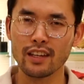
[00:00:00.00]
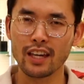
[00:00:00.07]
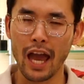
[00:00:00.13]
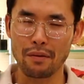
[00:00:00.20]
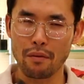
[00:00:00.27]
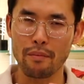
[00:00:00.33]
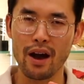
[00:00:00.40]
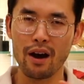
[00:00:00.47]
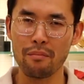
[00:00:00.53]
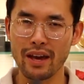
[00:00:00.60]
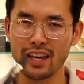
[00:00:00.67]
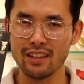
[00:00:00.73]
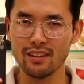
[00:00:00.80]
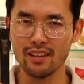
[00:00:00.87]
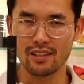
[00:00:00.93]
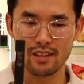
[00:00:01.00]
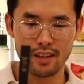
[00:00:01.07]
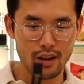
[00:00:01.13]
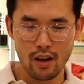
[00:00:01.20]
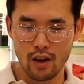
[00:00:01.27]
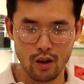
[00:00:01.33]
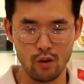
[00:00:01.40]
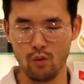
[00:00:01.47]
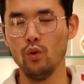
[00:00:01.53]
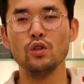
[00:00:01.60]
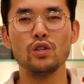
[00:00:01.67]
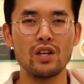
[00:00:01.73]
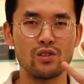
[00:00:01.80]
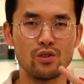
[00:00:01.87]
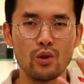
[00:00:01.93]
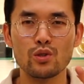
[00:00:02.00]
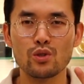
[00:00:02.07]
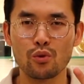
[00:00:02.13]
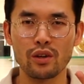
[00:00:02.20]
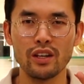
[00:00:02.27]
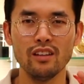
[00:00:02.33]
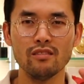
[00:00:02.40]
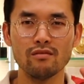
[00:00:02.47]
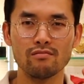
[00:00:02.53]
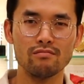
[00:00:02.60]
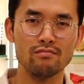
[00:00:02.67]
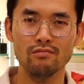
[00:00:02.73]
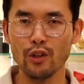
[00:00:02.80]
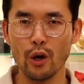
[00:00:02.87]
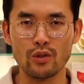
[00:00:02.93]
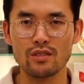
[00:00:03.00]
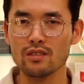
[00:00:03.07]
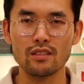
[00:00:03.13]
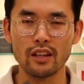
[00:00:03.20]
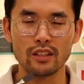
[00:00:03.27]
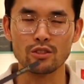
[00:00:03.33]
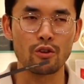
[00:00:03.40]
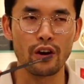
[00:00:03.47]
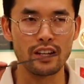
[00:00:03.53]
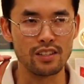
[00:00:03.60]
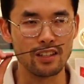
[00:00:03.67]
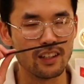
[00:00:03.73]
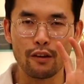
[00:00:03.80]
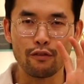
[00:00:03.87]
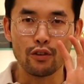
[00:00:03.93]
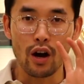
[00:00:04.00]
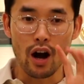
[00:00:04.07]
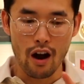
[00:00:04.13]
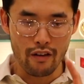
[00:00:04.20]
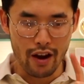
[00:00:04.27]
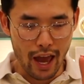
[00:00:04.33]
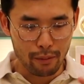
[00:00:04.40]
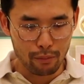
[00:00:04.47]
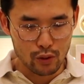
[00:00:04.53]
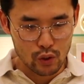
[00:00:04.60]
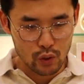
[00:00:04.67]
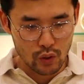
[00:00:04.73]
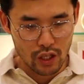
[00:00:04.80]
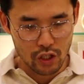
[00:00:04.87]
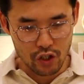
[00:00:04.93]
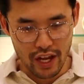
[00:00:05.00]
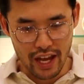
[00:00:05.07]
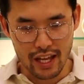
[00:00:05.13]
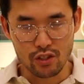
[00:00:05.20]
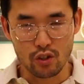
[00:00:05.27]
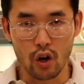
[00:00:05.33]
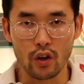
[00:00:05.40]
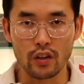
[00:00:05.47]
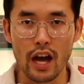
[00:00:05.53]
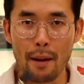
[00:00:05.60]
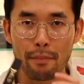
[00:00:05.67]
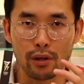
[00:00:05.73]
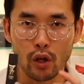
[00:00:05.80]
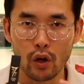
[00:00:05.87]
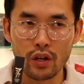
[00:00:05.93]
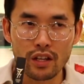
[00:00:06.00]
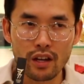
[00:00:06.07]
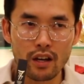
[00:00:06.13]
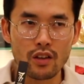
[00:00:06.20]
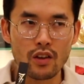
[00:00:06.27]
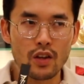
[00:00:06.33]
came about making this with just those 3 notes, like crazy. If you are able to get your hands on Apollonia,